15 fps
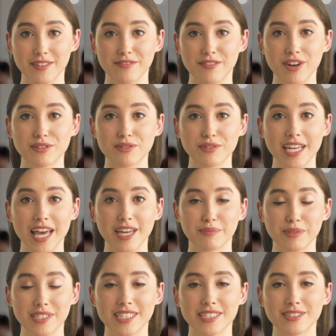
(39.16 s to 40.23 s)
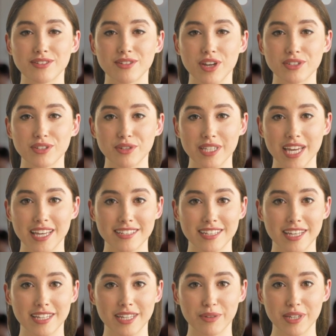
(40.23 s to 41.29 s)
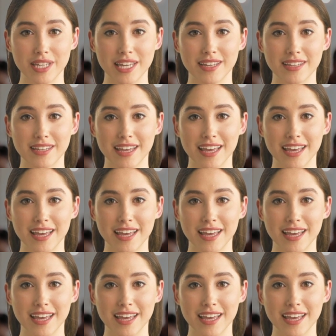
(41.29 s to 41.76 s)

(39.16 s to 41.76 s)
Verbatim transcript: FERS retirement is structured as an annuity,